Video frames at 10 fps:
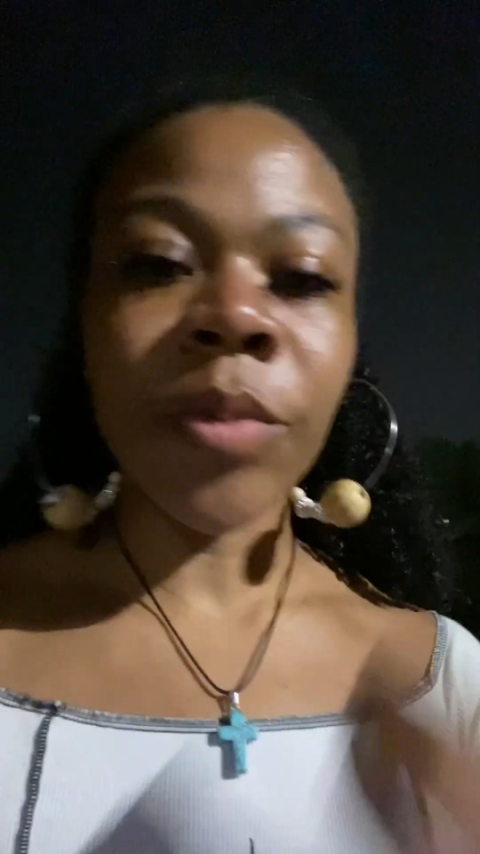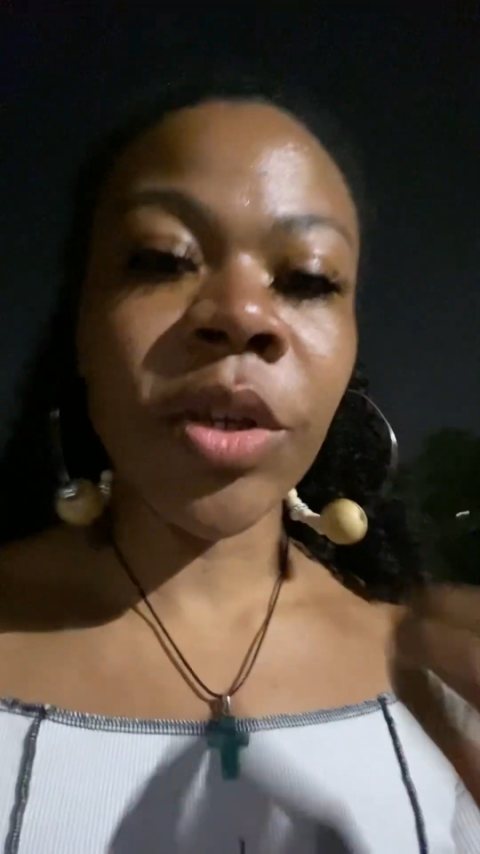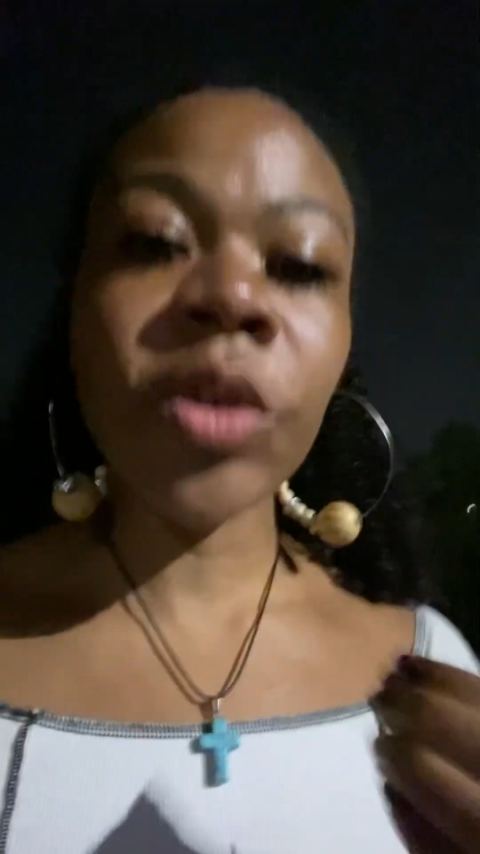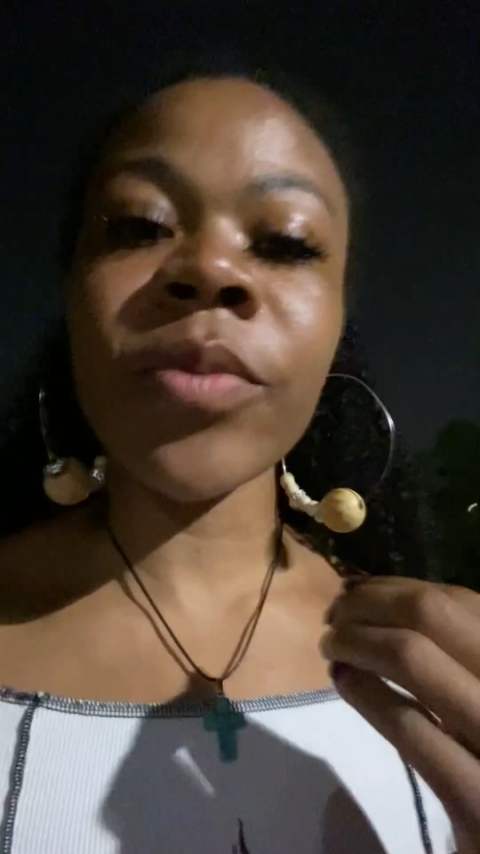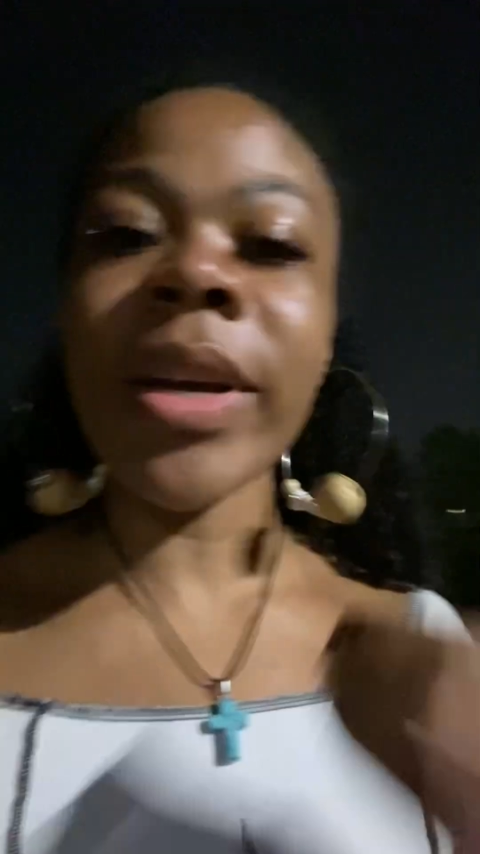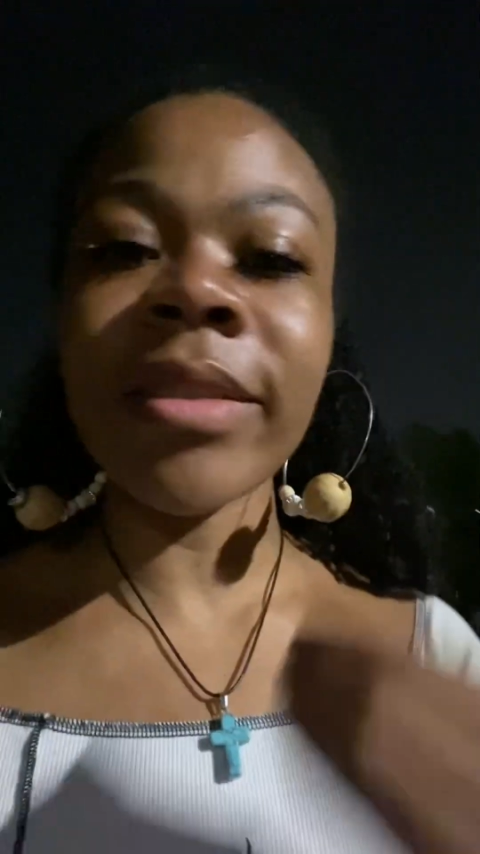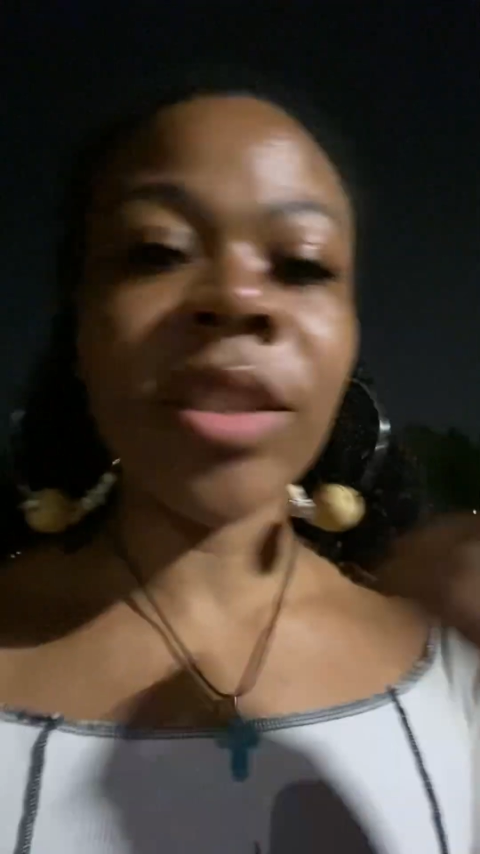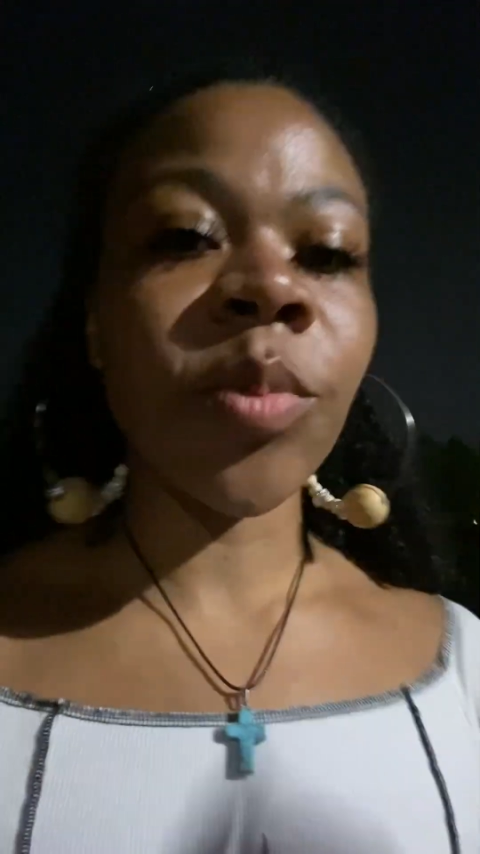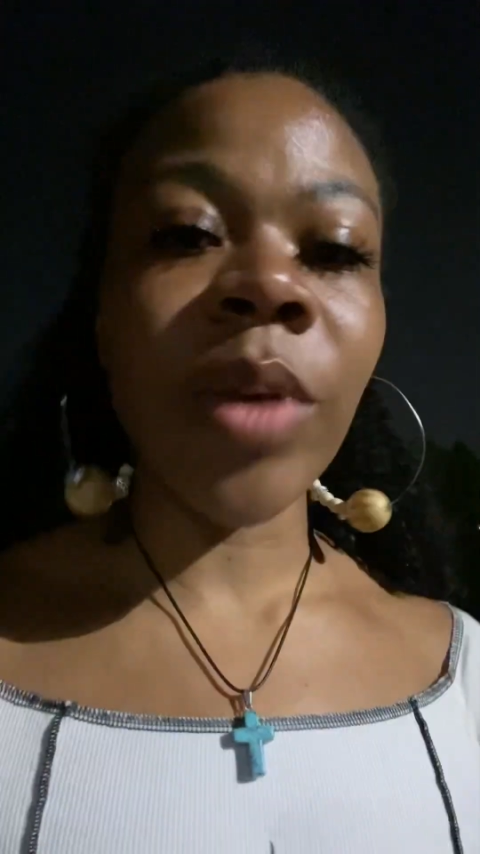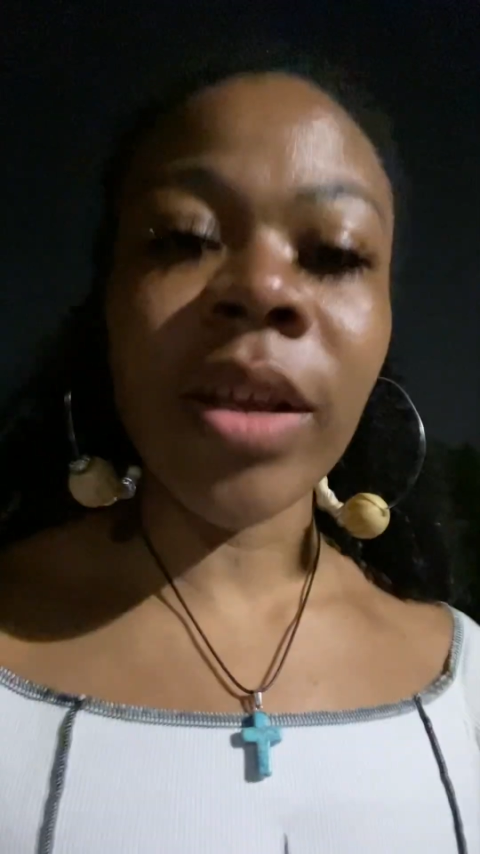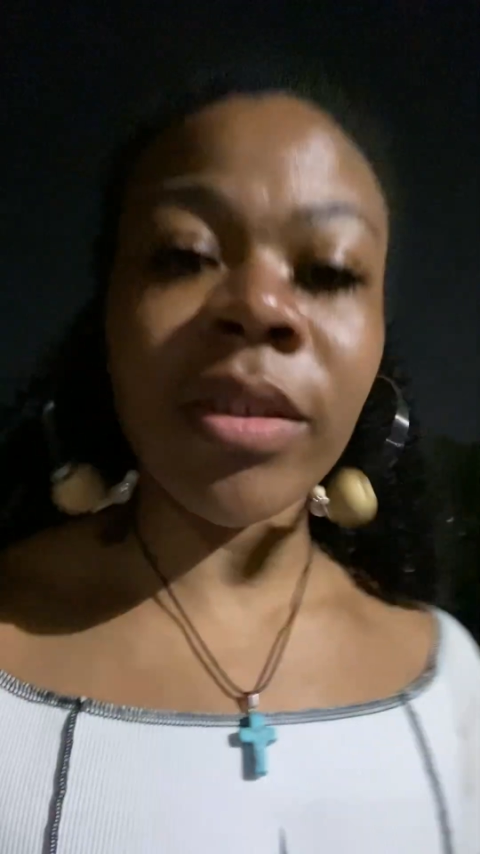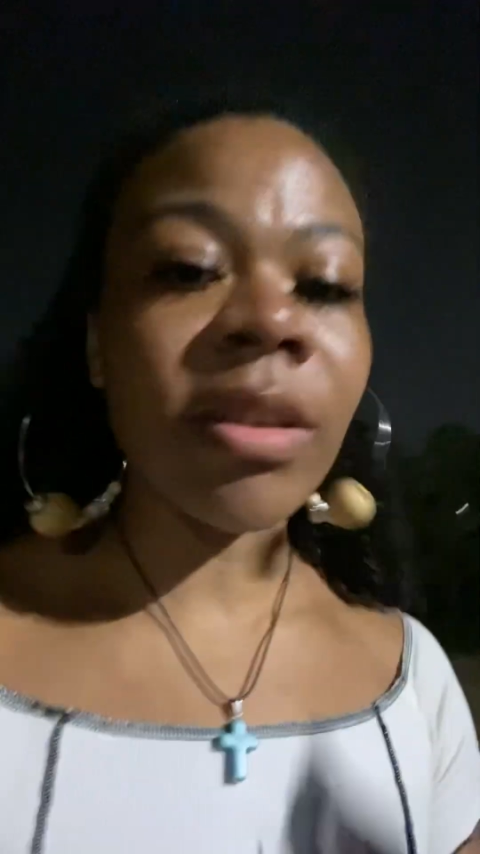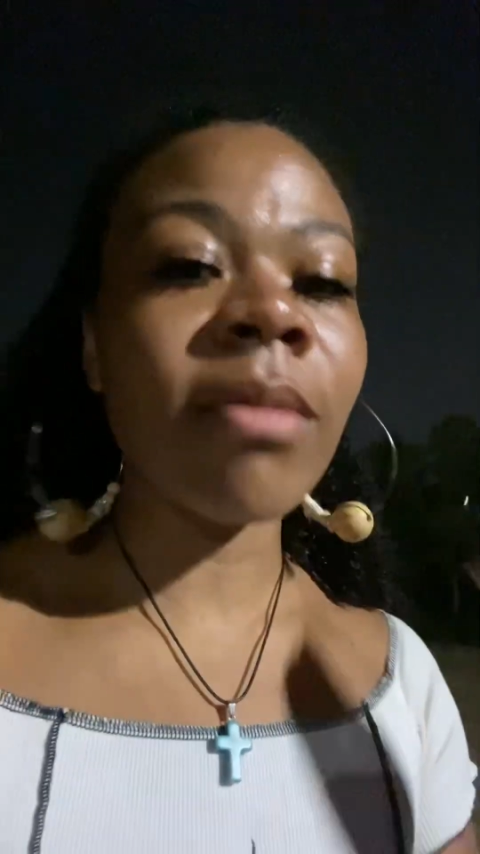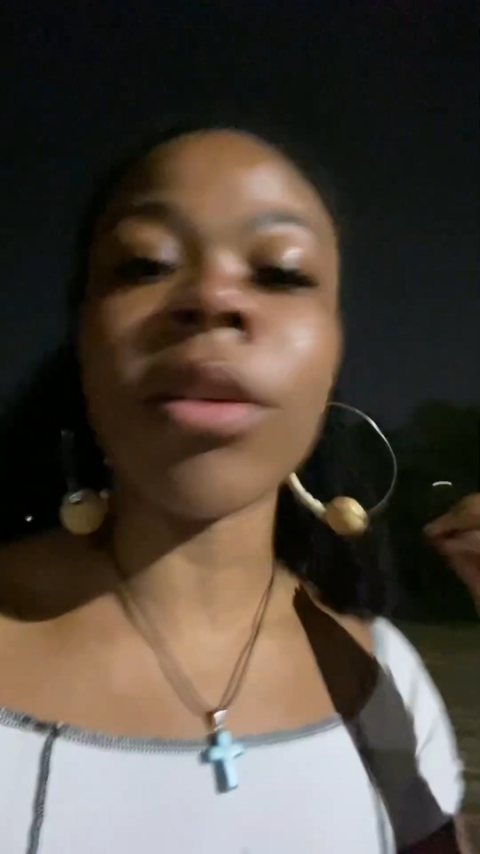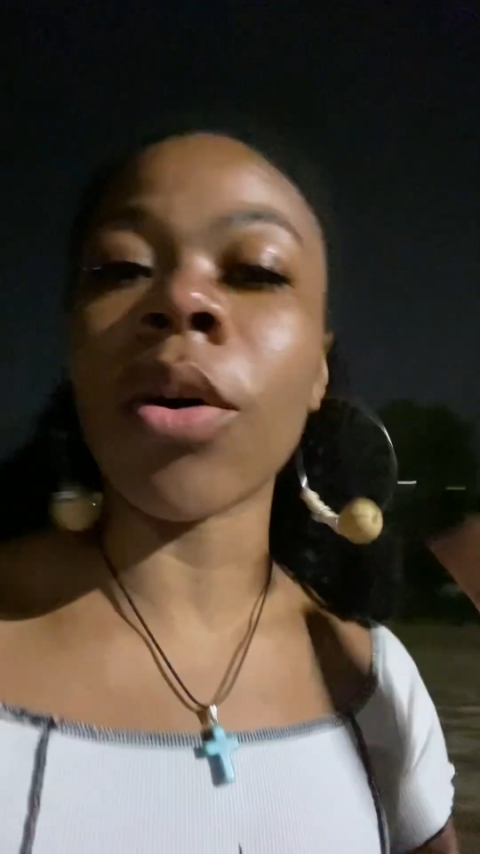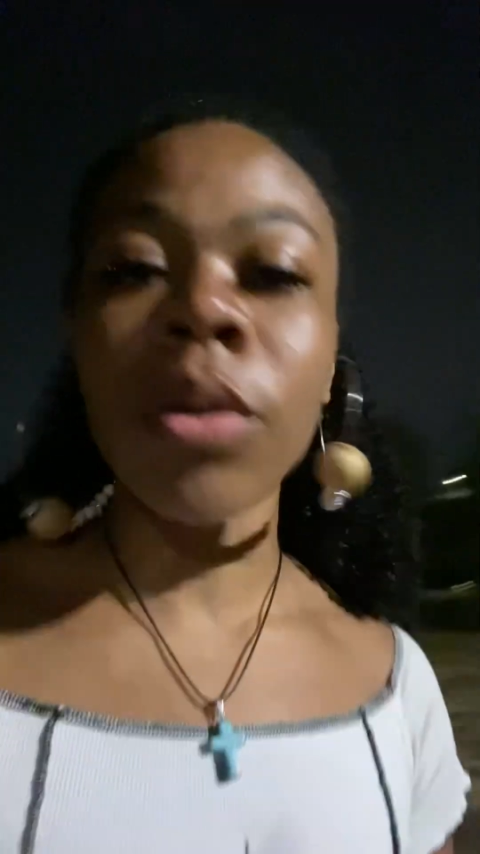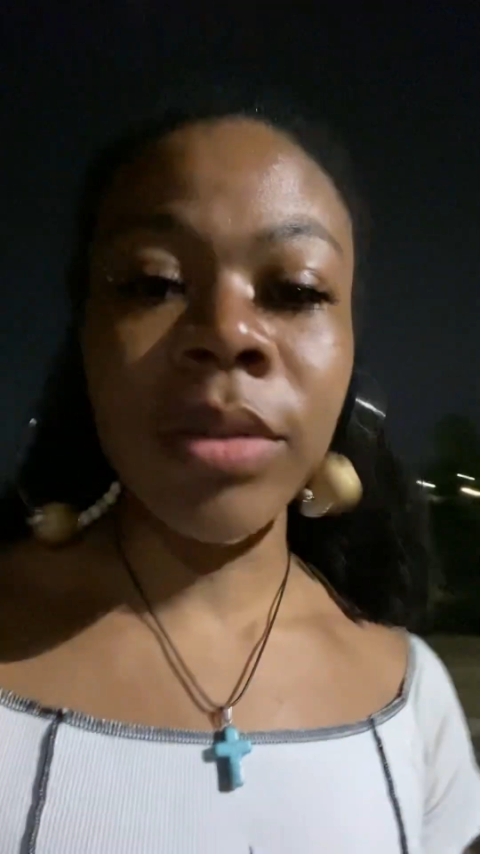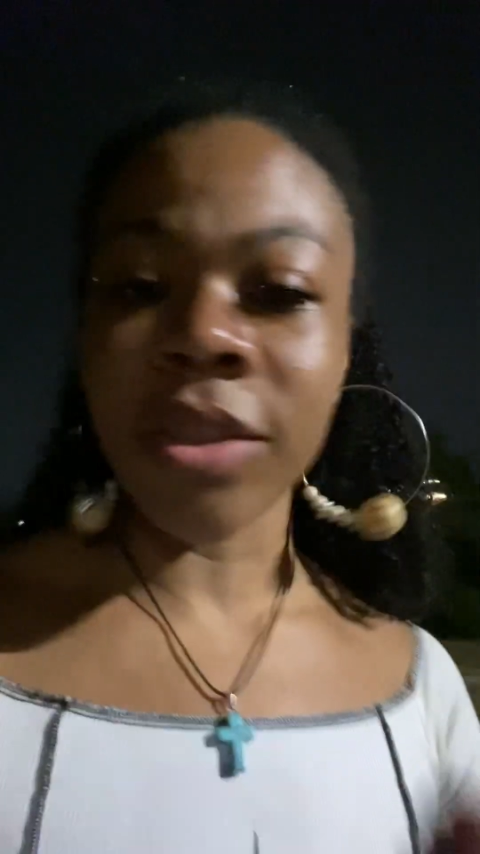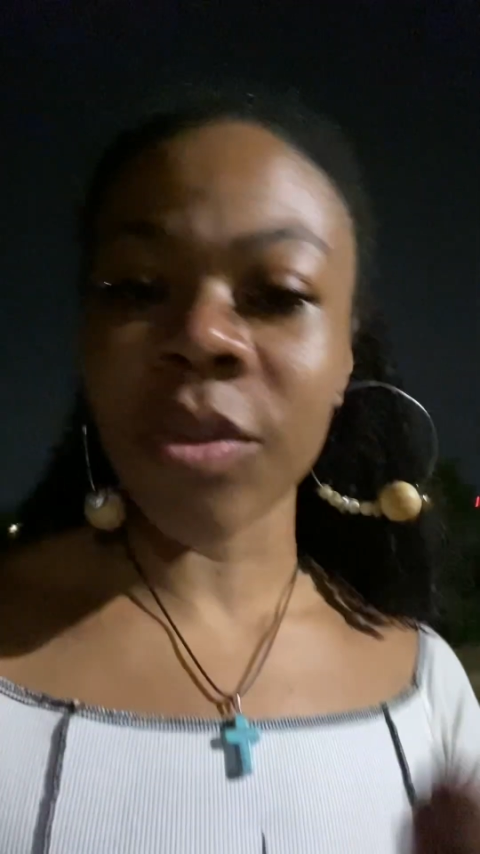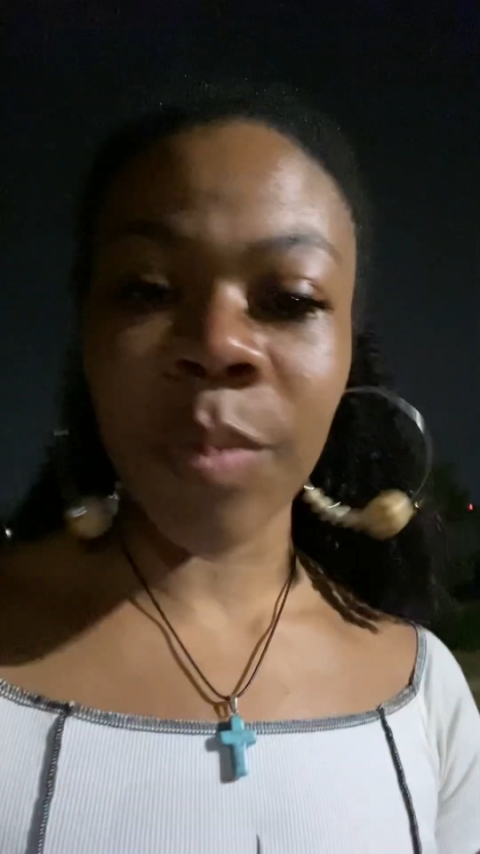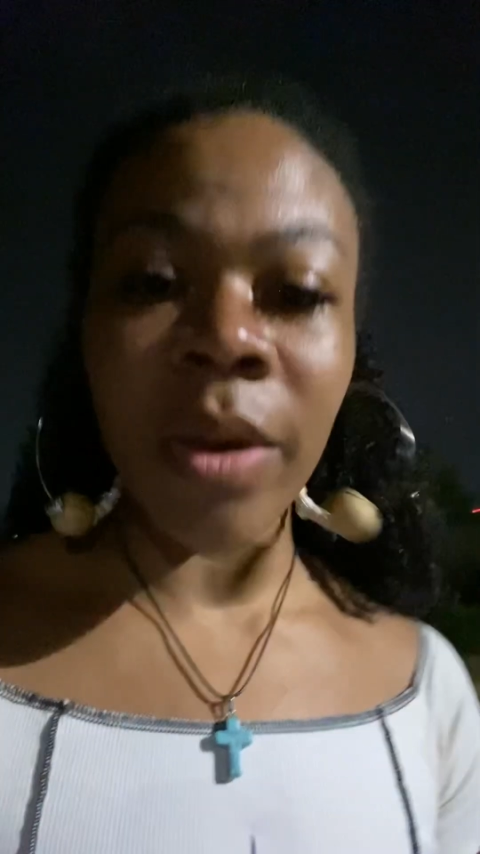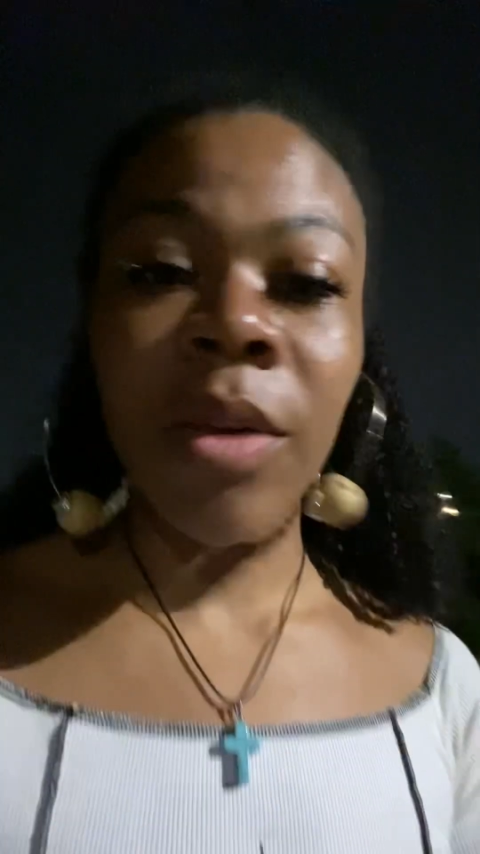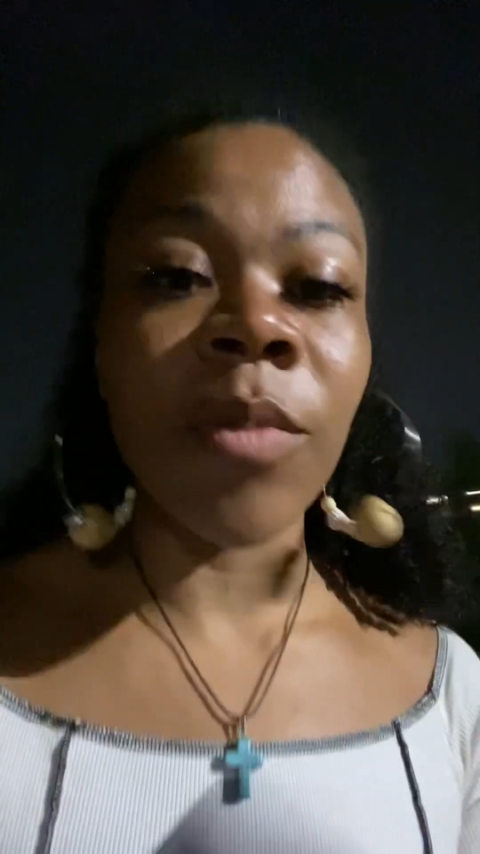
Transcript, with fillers: when you rest in the presence of the Holy Spirit,